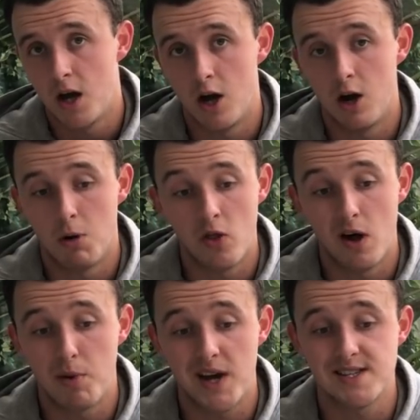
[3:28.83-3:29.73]
On
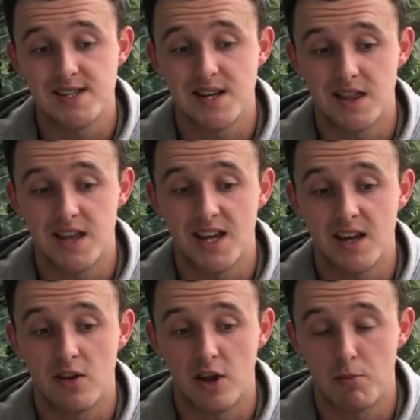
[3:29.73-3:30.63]
that basis, I
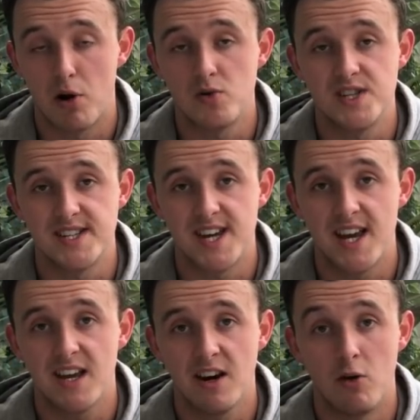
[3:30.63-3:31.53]
think the approach he's
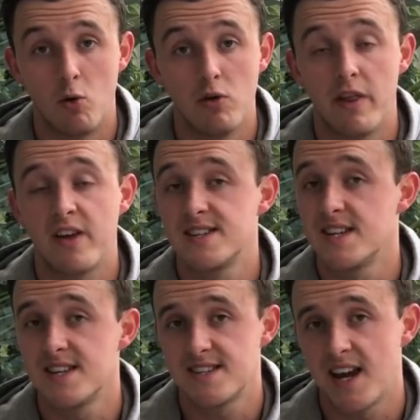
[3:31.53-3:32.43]
taken and all the things
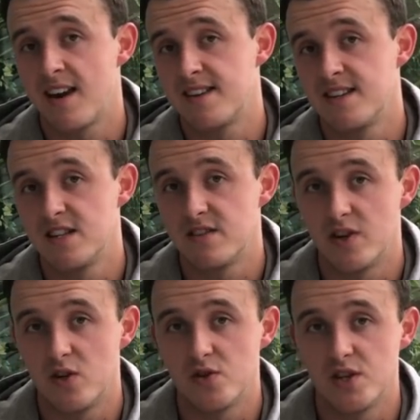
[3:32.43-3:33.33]
he is saying in his
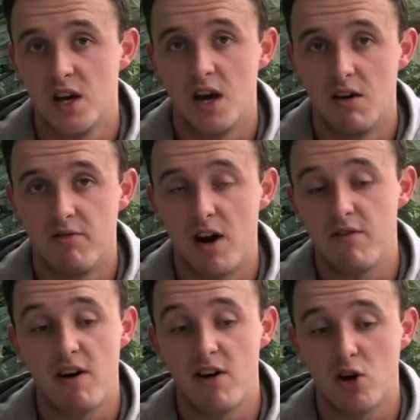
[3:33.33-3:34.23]
interviews are very,
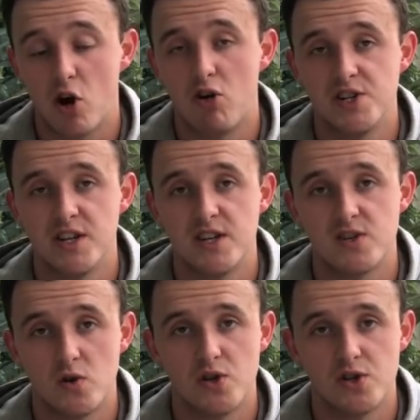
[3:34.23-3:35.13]
very encouraging. It's
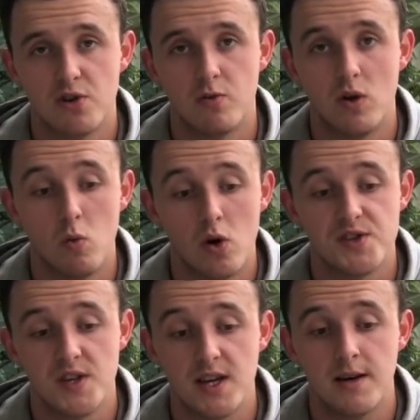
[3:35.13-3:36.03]
sort of the stuff we want
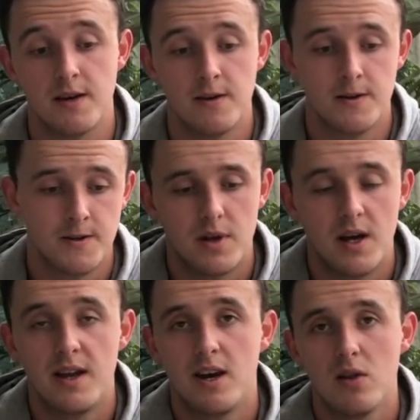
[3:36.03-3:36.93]
to hear.
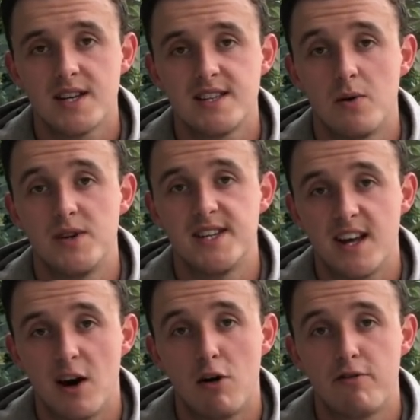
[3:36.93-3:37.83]
Now, last night we
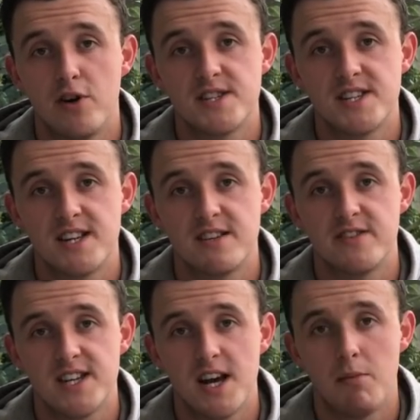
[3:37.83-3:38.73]
did get our first taste of
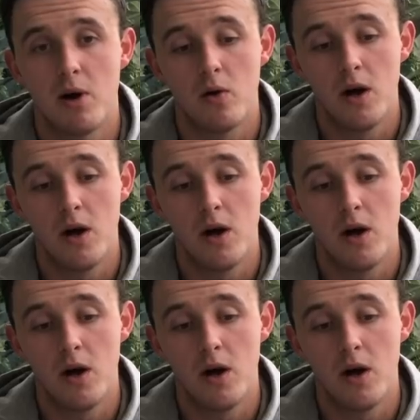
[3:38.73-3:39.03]
Etebo.